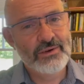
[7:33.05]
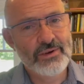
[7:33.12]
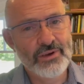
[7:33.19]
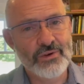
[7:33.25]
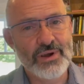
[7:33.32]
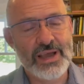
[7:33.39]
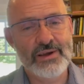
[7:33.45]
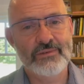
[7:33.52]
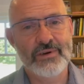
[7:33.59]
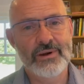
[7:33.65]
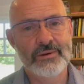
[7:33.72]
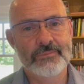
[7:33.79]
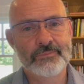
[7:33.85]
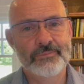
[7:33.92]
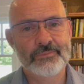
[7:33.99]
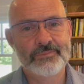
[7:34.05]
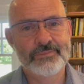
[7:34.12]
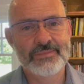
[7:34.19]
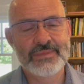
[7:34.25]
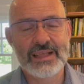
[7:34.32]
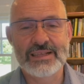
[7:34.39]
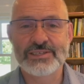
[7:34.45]
whoever.
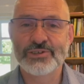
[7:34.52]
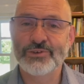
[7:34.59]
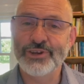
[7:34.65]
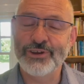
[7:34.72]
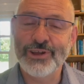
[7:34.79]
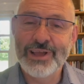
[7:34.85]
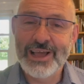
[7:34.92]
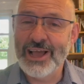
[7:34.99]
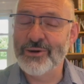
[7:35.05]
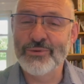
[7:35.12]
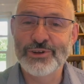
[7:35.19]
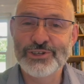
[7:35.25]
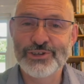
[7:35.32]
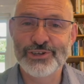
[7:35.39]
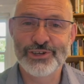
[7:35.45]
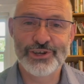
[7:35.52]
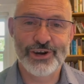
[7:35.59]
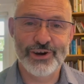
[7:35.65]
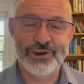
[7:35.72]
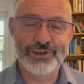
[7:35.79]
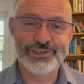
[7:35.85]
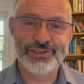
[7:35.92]
And so I want to
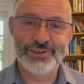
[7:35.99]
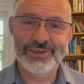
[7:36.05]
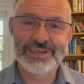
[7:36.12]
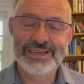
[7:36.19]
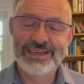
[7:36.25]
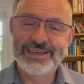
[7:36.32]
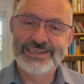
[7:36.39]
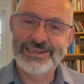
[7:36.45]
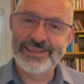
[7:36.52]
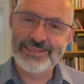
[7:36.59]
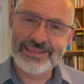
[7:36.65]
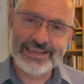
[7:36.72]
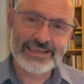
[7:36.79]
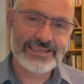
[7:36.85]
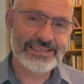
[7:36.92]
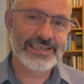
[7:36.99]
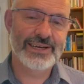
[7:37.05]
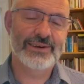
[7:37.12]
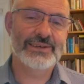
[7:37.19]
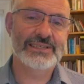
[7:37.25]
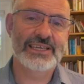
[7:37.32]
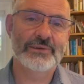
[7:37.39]
encourage you to think
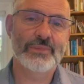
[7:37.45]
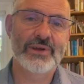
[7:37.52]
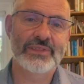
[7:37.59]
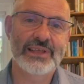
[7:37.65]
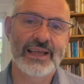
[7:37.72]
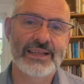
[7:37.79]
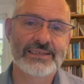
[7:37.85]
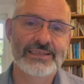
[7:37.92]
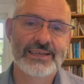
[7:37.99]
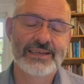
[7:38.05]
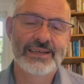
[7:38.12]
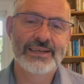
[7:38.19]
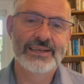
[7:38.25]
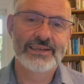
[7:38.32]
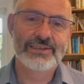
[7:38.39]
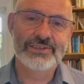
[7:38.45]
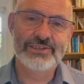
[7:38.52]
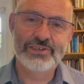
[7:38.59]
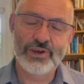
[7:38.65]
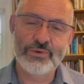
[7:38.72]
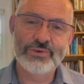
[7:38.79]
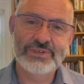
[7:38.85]
seriously about that.
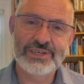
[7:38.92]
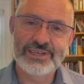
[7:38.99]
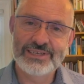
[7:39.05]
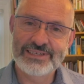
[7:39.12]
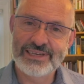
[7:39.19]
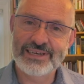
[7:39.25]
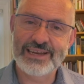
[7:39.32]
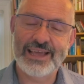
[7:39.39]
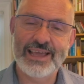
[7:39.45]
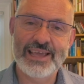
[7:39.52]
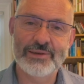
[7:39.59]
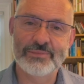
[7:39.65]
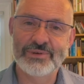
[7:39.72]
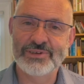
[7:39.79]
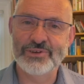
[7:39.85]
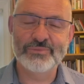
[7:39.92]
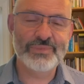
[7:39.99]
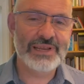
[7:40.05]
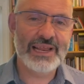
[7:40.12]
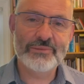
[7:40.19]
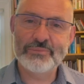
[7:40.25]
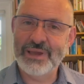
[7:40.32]
Don't deny him. Don't
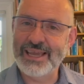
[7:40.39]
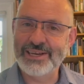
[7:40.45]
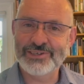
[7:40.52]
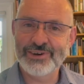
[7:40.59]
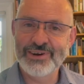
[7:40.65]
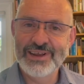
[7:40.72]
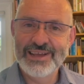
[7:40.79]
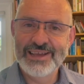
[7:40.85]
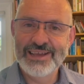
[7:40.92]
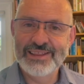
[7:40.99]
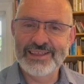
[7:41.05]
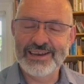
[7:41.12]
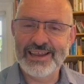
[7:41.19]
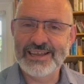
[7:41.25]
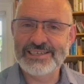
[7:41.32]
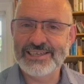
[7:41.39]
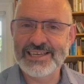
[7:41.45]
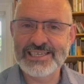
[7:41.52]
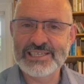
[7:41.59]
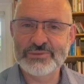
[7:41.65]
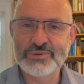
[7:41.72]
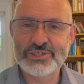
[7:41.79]
be like Peter the night
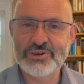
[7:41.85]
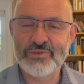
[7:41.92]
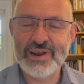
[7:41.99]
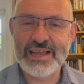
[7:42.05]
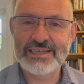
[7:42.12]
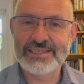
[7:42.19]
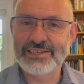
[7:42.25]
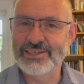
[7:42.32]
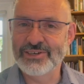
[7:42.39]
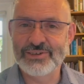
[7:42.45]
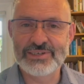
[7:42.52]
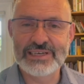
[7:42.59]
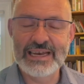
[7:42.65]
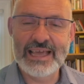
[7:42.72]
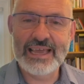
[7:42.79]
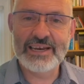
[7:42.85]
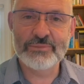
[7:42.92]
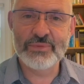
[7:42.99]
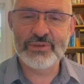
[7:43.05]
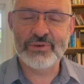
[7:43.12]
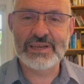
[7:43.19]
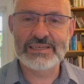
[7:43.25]
Jesus was arrested and who denied him three